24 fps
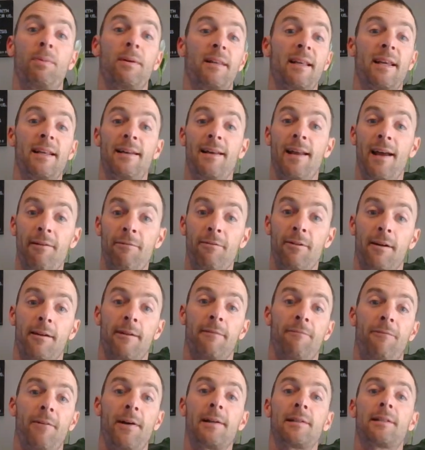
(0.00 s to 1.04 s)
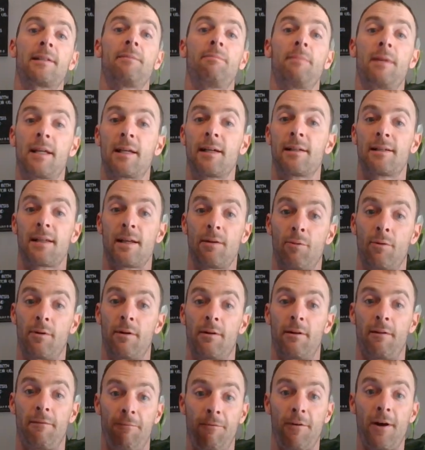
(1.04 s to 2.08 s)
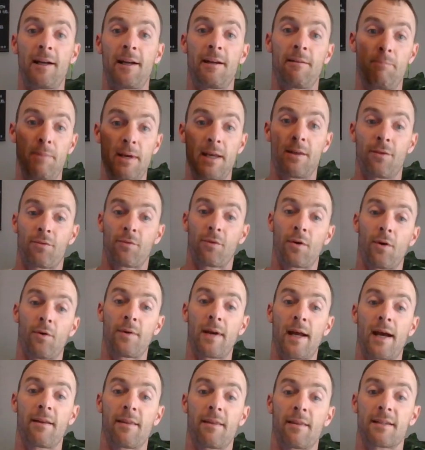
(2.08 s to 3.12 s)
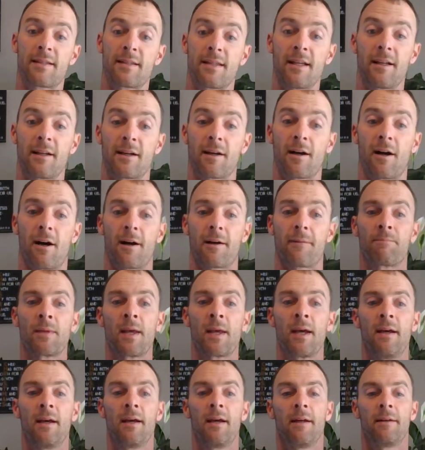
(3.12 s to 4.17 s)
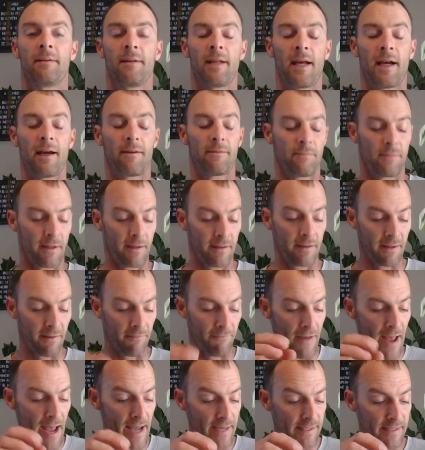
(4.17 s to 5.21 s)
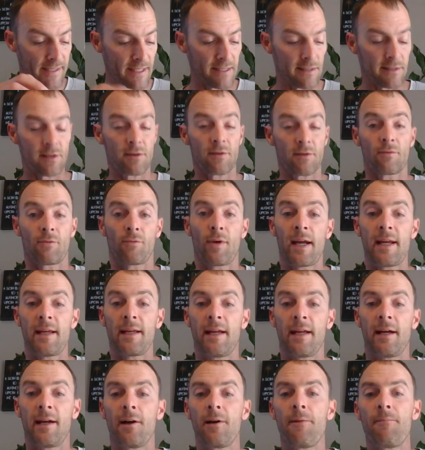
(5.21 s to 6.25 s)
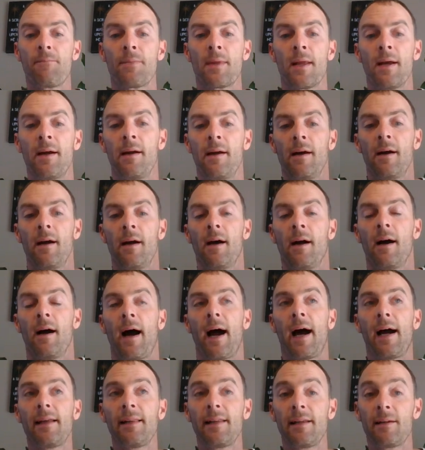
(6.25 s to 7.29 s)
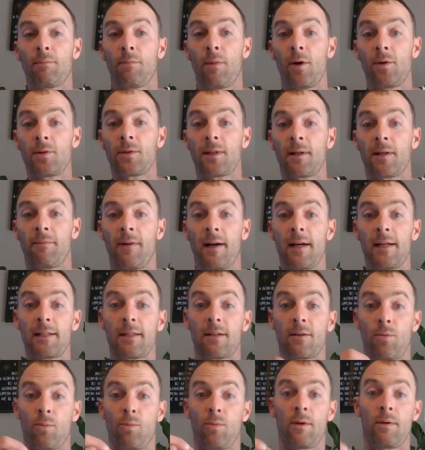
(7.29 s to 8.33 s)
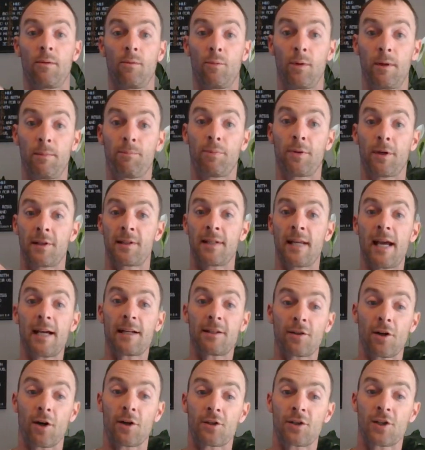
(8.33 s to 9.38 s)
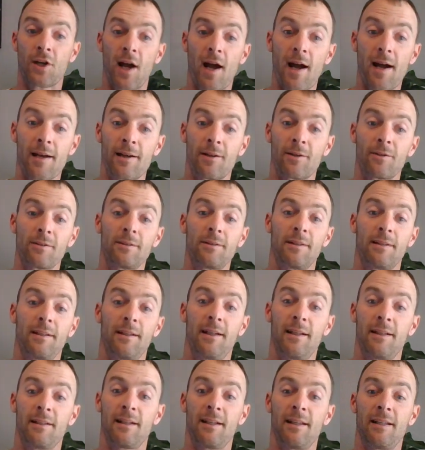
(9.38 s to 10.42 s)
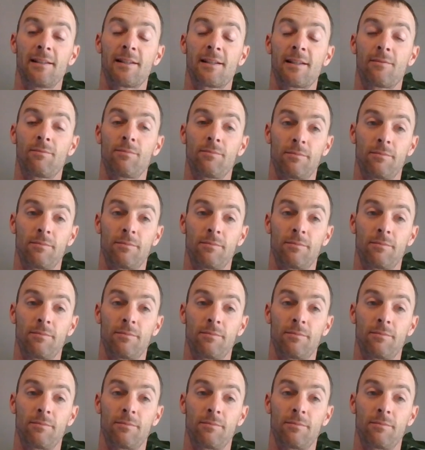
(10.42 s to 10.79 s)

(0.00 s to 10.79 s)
but they never confessed it because they were afraid of being thrown out of the synagogue. Now, the, the fact is, right here, I think most of us would would protect our child and and